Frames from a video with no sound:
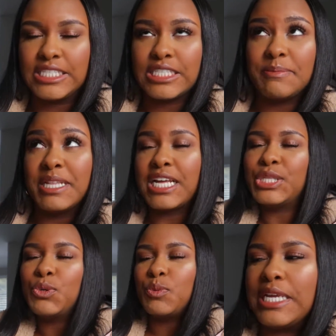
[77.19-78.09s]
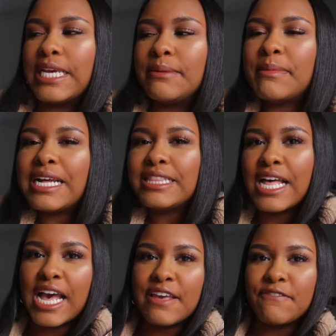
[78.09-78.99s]
It's gonna be like a little weekend in my
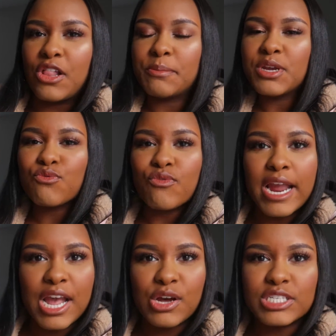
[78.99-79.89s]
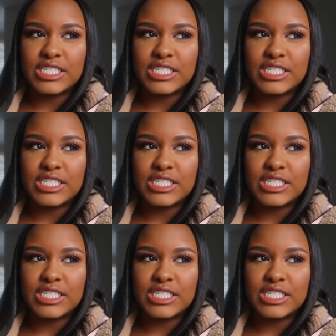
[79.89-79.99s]
life, follow me around,